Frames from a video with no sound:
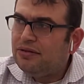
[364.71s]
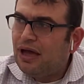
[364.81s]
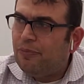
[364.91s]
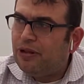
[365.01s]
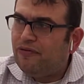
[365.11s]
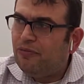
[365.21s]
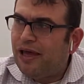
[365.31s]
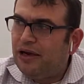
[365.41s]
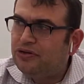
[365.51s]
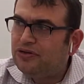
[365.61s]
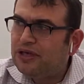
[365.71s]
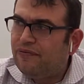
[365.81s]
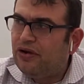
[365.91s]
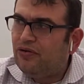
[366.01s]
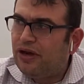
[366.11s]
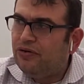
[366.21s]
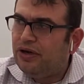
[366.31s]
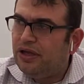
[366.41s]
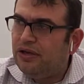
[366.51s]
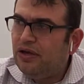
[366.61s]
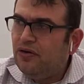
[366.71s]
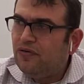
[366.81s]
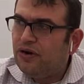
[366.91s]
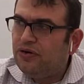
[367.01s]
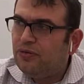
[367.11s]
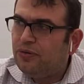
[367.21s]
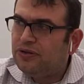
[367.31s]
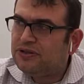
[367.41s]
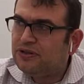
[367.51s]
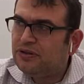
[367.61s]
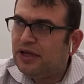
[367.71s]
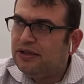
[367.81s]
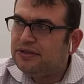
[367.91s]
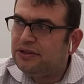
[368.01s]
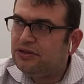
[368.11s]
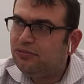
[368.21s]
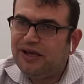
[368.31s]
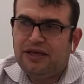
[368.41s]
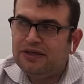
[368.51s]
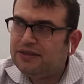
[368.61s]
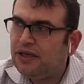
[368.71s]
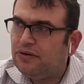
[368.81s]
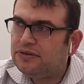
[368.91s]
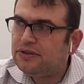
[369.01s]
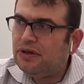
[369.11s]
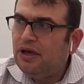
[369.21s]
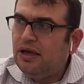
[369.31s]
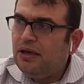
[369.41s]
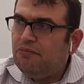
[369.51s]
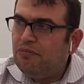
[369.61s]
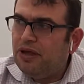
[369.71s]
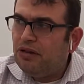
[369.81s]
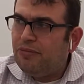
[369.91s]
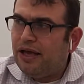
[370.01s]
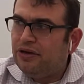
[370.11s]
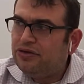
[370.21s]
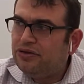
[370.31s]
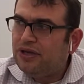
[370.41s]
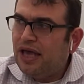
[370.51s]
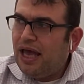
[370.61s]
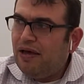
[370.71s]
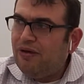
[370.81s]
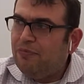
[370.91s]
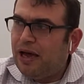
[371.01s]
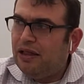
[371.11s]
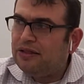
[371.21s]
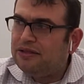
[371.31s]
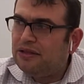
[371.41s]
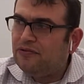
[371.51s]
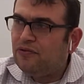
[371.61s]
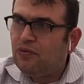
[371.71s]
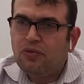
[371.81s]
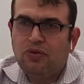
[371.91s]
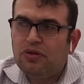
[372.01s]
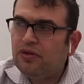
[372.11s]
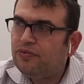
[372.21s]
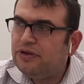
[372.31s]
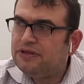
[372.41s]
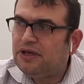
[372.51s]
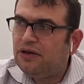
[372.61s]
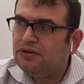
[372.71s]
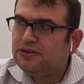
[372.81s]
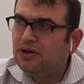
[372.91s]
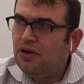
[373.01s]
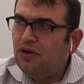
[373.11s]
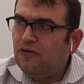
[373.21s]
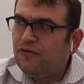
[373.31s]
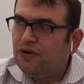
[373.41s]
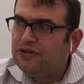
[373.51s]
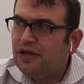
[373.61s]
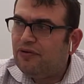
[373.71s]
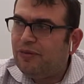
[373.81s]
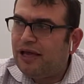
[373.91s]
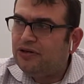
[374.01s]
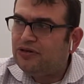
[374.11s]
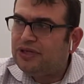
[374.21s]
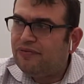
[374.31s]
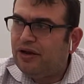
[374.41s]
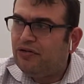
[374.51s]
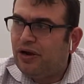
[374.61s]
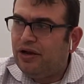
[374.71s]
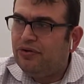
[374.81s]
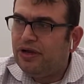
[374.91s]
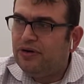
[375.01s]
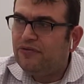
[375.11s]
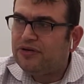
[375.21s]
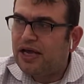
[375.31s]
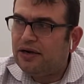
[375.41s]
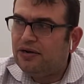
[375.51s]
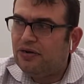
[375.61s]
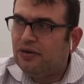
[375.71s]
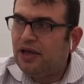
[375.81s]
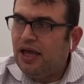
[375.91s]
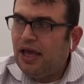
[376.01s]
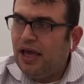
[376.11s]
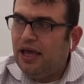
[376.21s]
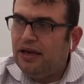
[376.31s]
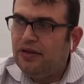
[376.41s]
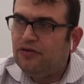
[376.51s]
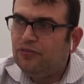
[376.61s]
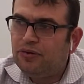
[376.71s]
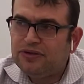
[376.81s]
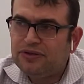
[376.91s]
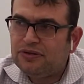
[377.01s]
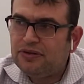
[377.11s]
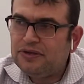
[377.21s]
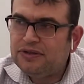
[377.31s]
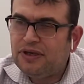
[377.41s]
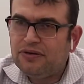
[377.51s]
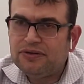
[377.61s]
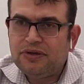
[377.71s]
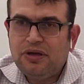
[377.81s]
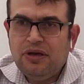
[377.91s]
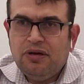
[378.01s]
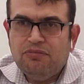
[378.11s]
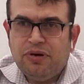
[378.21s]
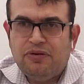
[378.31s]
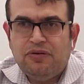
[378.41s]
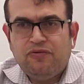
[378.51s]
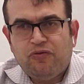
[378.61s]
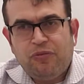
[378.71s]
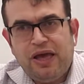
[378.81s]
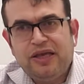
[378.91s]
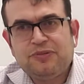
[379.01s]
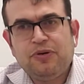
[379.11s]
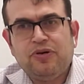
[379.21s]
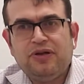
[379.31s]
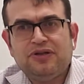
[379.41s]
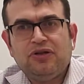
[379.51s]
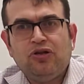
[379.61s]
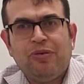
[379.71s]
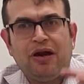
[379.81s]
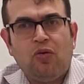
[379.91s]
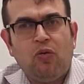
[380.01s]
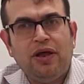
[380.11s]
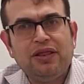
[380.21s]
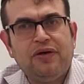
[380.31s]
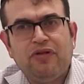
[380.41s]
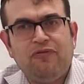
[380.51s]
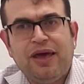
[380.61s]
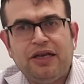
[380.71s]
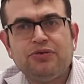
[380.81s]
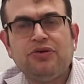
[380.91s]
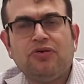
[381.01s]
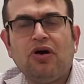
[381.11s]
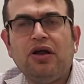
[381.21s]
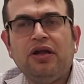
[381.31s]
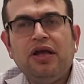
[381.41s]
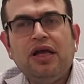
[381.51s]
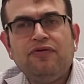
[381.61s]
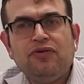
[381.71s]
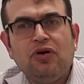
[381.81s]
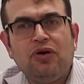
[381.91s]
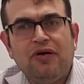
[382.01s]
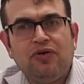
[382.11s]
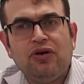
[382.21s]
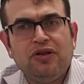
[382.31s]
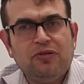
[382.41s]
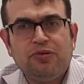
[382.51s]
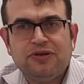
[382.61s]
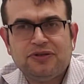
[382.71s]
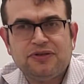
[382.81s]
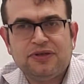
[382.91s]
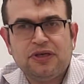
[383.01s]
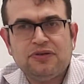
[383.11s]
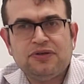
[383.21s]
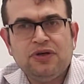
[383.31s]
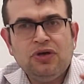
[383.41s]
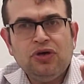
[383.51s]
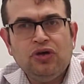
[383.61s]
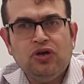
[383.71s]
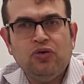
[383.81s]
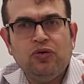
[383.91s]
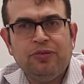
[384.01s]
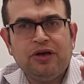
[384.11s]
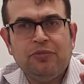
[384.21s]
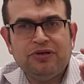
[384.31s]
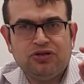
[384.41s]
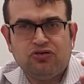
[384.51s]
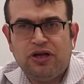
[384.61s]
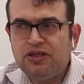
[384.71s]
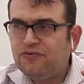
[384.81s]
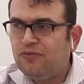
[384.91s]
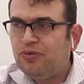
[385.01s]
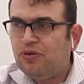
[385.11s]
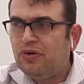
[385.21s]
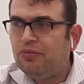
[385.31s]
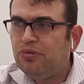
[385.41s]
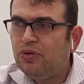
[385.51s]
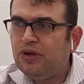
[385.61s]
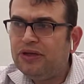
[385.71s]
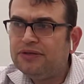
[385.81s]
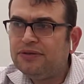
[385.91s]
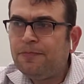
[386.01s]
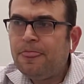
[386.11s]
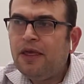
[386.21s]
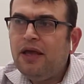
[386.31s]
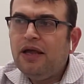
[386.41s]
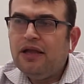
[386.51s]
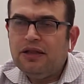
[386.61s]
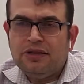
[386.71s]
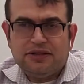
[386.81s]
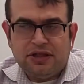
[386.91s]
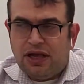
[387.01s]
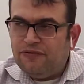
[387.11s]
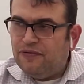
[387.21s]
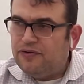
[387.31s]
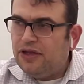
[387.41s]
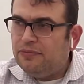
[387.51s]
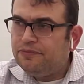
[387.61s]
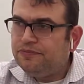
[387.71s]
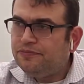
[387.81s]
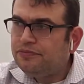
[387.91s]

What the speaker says: Top-level managers have a greater need for interpersonal and decision-making skills. Middle managers have a balanced need for all three skills. First-level managers have a greater need for technical and interpersonal skills. But from my experience, no matter what level of management you're on, if you don't have good interpersonal skills, you will become estranged from your employees. Slide 15.